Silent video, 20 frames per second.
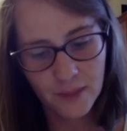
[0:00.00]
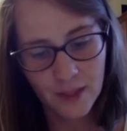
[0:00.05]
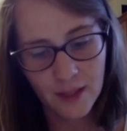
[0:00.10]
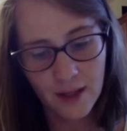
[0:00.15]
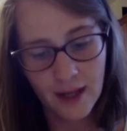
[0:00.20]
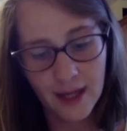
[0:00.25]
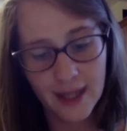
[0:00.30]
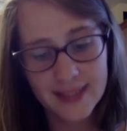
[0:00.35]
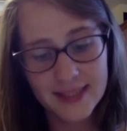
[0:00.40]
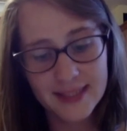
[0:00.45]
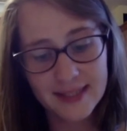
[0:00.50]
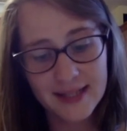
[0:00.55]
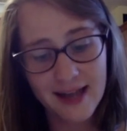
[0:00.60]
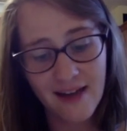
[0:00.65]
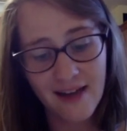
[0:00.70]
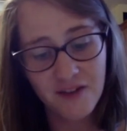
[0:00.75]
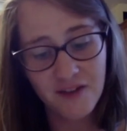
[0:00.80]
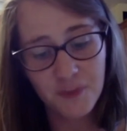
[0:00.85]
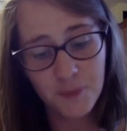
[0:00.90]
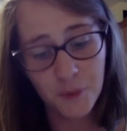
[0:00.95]
I didn't
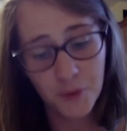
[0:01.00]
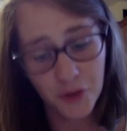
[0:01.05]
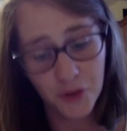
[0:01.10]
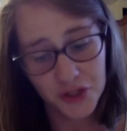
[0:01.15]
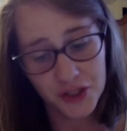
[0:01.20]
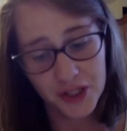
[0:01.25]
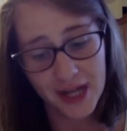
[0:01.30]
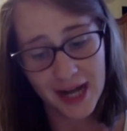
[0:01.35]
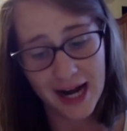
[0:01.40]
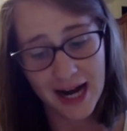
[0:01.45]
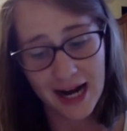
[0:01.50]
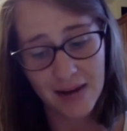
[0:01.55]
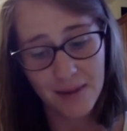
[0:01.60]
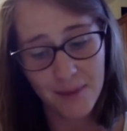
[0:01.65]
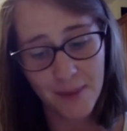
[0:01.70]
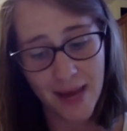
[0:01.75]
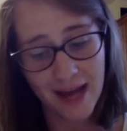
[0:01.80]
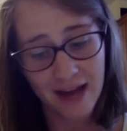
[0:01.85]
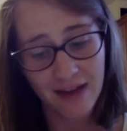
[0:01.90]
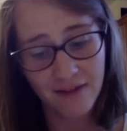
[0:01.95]
have to push a
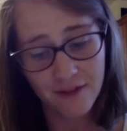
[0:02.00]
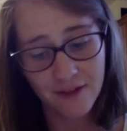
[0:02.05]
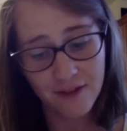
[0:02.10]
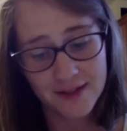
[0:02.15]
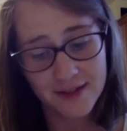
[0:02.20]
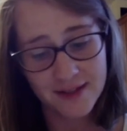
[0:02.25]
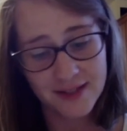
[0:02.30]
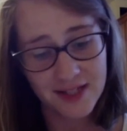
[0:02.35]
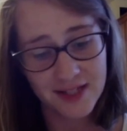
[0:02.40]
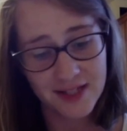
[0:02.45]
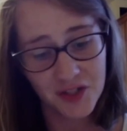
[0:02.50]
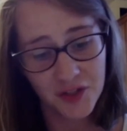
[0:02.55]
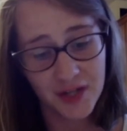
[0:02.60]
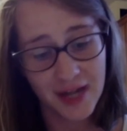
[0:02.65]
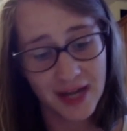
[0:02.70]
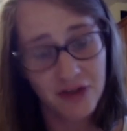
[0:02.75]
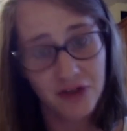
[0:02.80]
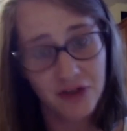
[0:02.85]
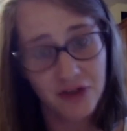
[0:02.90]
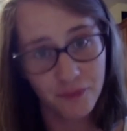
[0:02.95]
hardback first edition
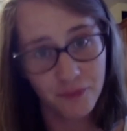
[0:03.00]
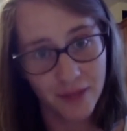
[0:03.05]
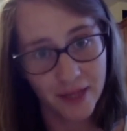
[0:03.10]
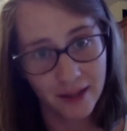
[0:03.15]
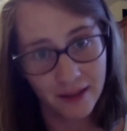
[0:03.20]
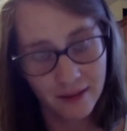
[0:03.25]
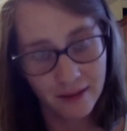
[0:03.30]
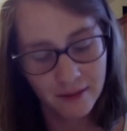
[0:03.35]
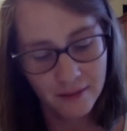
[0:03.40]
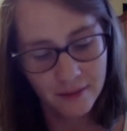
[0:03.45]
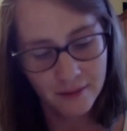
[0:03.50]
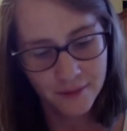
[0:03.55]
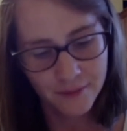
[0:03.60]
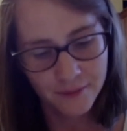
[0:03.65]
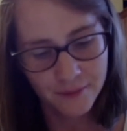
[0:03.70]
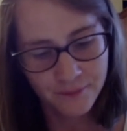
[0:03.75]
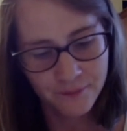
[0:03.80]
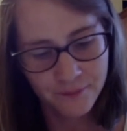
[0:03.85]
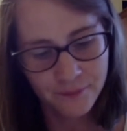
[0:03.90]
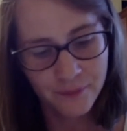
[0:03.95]
out of me.
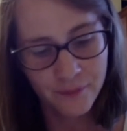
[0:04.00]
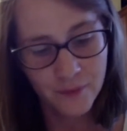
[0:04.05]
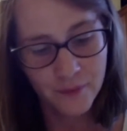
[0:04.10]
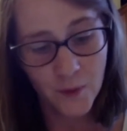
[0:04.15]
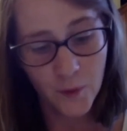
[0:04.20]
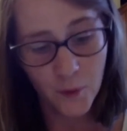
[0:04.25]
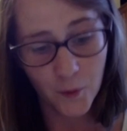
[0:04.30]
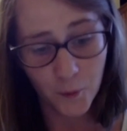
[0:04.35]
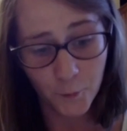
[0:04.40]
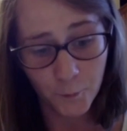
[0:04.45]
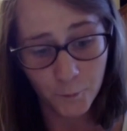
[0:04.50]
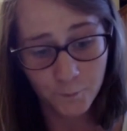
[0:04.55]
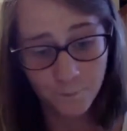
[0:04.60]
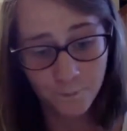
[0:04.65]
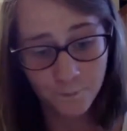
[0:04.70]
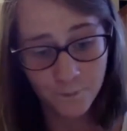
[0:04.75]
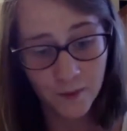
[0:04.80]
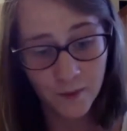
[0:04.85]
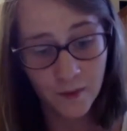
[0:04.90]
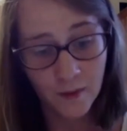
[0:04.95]
No,
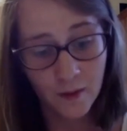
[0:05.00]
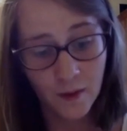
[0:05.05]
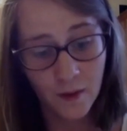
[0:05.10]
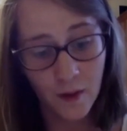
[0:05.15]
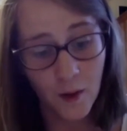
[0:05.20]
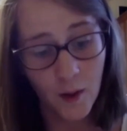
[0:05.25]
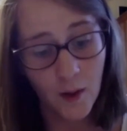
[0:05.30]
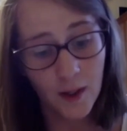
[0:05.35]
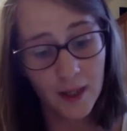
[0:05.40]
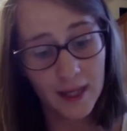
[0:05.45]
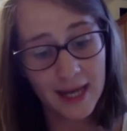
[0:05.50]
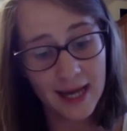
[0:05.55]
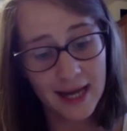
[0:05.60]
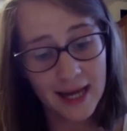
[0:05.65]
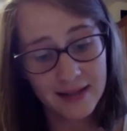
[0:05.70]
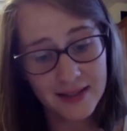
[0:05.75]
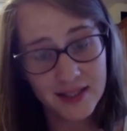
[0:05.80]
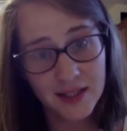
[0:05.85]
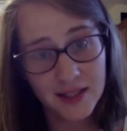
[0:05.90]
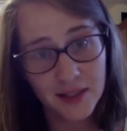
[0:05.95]
all I
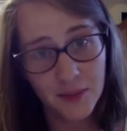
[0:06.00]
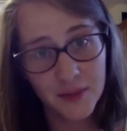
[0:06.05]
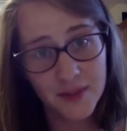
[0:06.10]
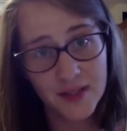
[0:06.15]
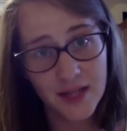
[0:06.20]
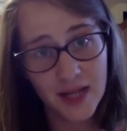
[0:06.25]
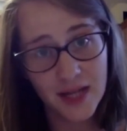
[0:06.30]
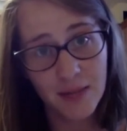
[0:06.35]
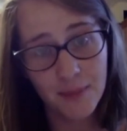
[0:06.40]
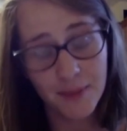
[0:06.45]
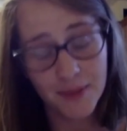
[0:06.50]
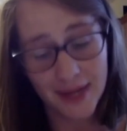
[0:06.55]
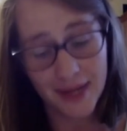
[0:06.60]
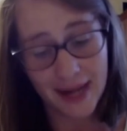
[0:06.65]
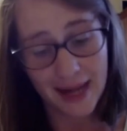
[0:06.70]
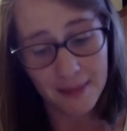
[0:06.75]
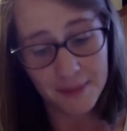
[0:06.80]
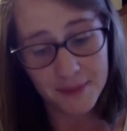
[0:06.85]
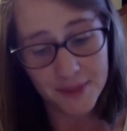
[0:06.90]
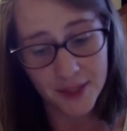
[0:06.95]
had to do was type on a
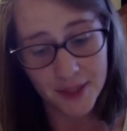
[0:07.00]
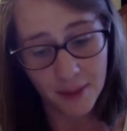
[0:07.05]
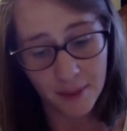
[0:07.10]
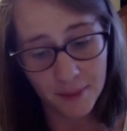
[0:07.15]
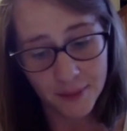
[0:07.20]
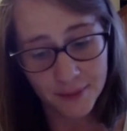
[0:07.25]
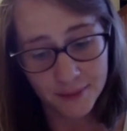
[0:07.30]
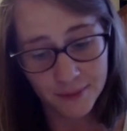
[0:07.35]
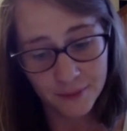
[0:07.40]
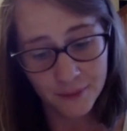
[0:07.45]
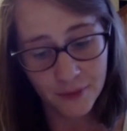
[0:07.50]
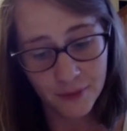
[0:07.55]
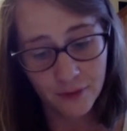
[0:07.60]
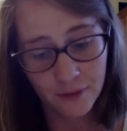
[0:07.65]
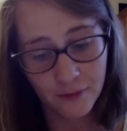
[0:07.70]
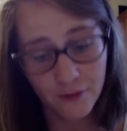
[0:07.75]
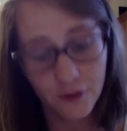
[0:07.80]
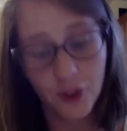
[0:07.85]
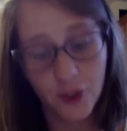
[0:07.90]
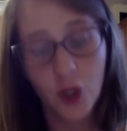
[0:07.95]
laptop
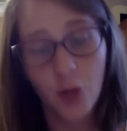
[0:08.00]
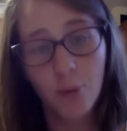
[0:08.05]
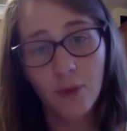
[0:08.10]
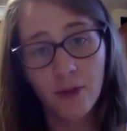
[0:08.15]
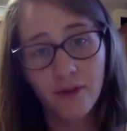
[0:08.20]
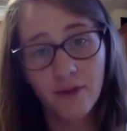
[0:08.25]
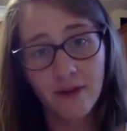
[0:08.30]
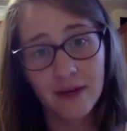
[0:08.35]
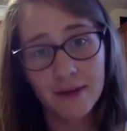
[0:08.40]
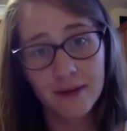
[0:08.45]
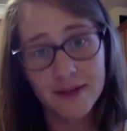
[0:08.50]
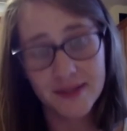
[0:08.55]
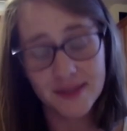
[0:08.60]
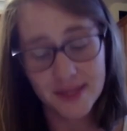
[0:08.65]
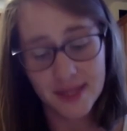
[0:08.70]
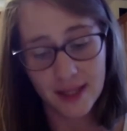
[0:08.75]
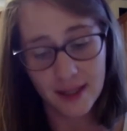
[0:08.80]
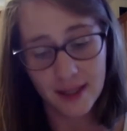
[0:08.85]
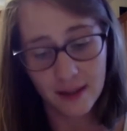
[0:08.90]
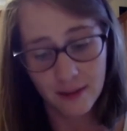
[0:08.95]
for a couple of hours a
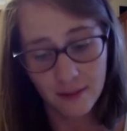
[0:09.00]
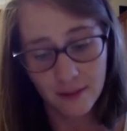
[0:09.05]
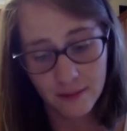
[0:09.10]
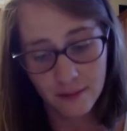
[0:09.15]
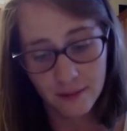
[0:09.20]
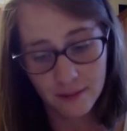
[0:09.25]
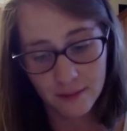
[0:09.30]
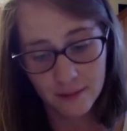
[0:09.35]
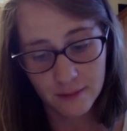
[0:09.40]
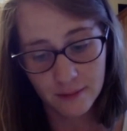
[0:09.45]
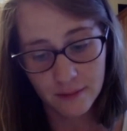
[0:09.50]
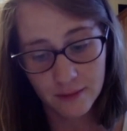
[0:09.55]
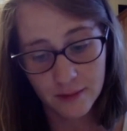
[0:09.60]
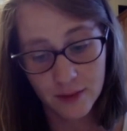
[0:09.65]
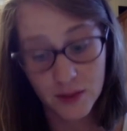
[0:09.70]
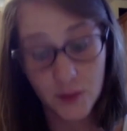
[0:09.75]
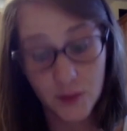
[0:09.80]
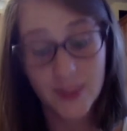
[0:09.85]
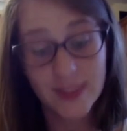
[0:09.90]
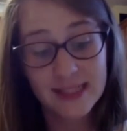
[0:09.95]
day.
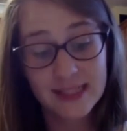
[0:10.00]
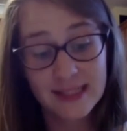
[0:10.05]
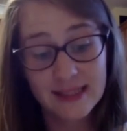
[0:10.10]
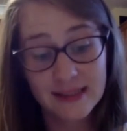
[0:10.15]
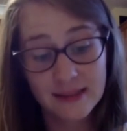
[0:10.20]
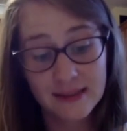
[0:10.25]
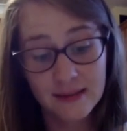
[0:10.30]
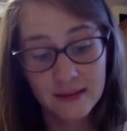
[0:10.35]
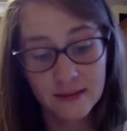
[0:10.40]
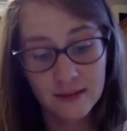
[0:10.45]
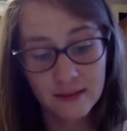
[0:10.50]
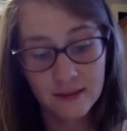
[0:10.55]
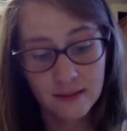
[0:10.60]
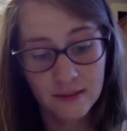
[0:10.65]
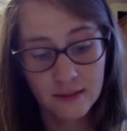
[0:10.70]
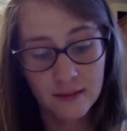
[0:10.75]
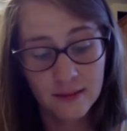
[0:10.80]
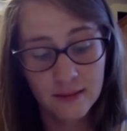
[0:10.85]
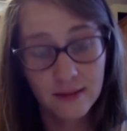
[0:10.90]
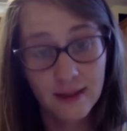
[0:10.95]
So I did,
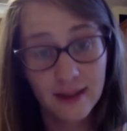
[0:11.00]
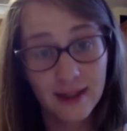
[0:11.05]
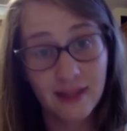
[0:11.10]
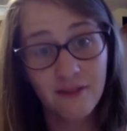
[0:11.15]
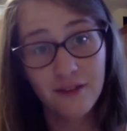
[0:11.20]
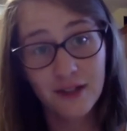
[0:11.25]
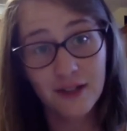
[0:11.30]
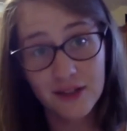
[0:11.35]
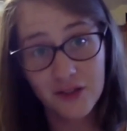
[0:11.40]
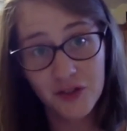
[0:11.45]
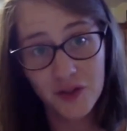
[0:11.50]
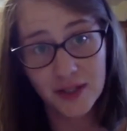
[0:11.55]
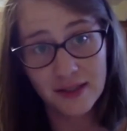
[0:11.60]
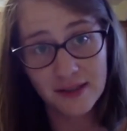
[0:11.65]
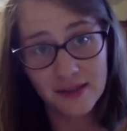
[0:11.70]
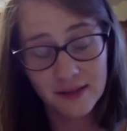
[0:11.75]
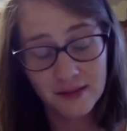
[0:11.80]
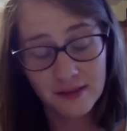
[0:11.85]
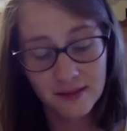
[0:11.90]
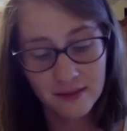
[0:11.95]
and I finished
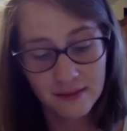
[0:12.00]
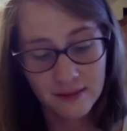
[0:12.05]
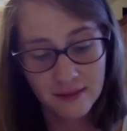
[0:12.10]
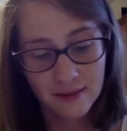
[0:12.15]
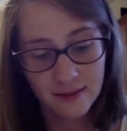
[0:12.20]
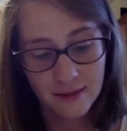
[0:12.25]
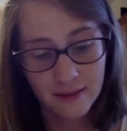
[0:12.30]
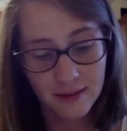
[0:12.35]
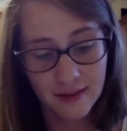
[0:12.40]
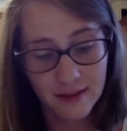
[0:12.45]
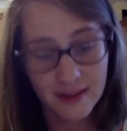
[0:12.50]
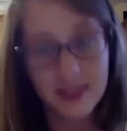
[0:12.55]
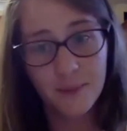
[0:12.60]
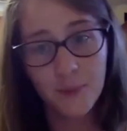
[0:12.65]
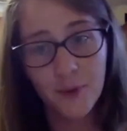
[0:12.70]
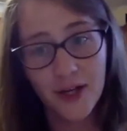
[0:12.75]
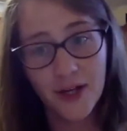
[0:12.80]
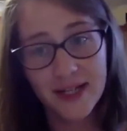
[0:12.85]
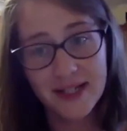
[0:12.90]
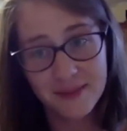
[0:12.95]
it, and I
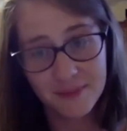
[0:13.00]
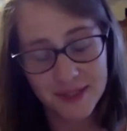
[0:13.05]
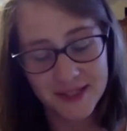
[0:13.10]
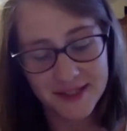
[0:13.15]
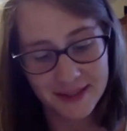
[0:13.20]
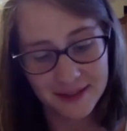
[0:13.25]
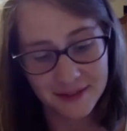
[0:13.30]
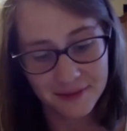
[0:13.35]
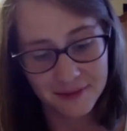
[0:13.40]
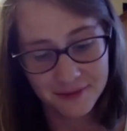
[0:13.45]
surprised myself.